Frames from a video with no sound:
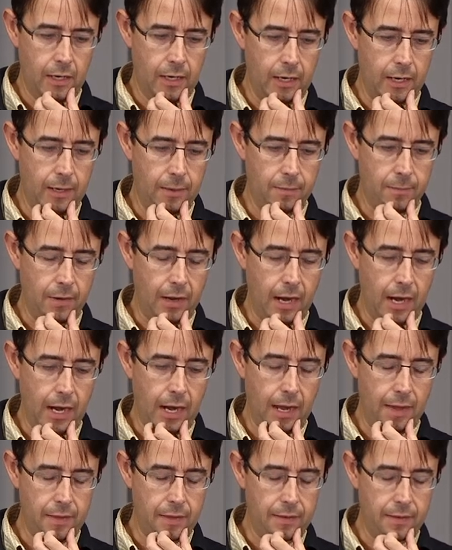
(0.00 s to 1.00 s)
Um, hi,
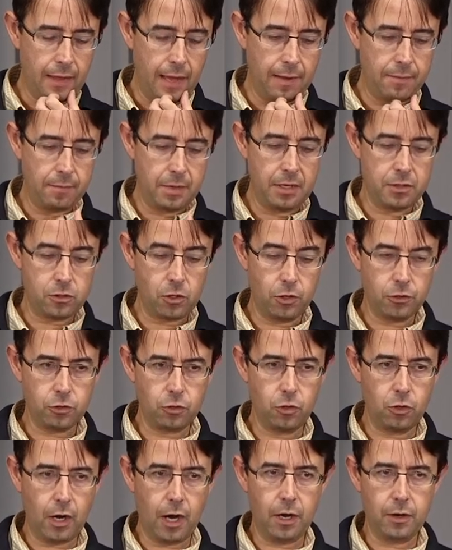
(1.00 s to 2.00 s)
and then that means also
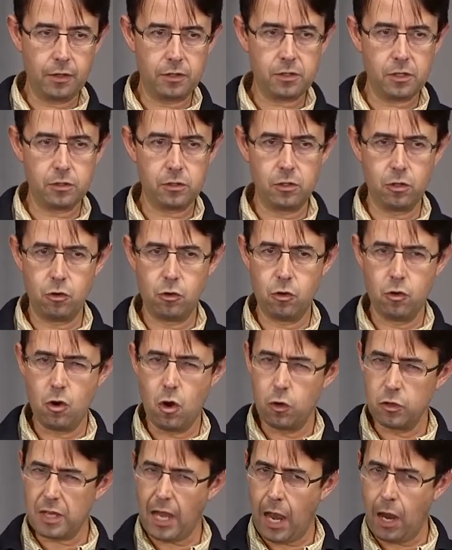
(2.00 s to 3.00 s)
you're hiring a sales leader who
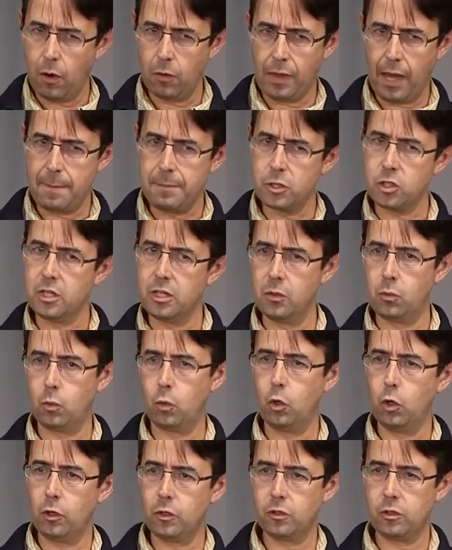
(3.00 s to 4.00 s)
knows how that machine
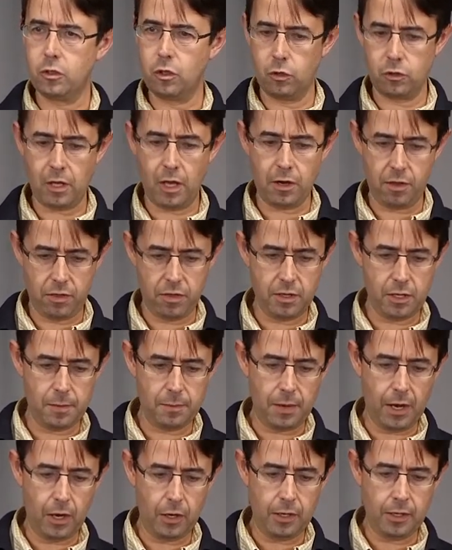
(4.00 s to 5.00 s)
works and knows how to think
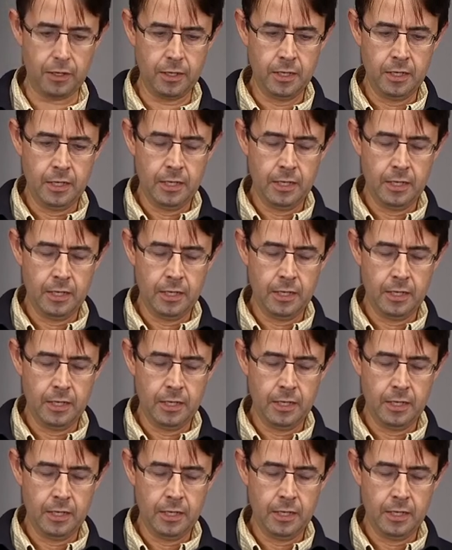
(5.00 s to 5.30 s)
about it.